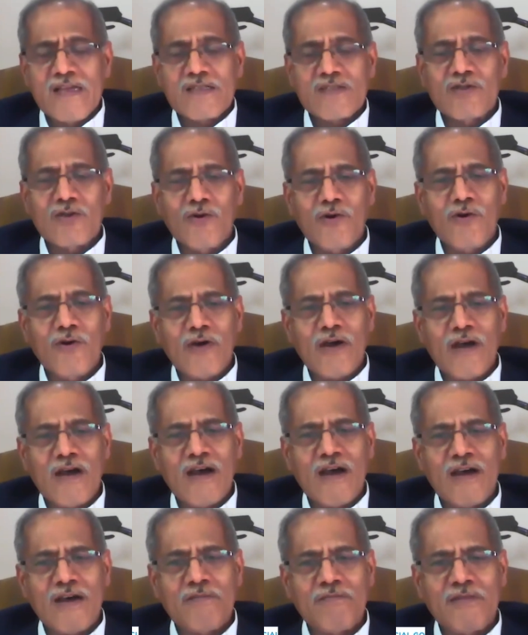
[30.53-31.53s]

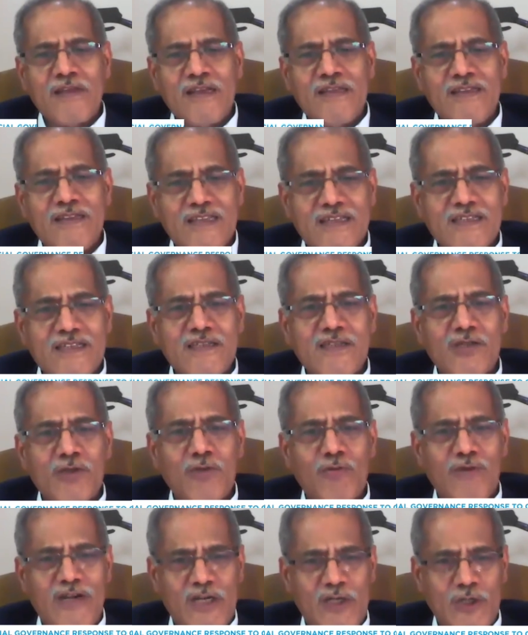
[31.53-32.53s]
So in this
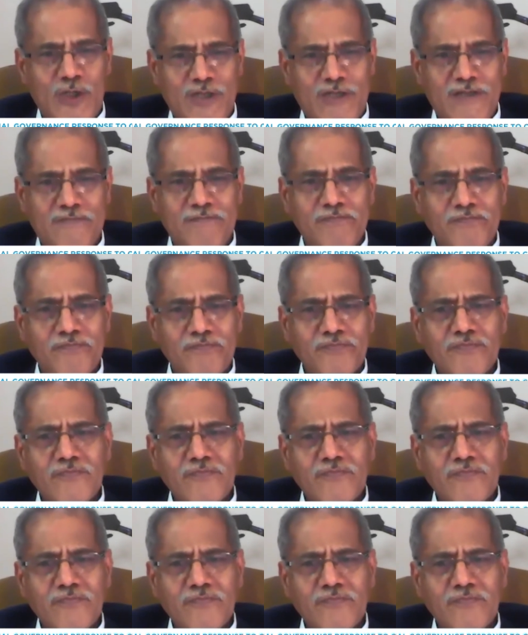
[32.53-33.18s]
situation,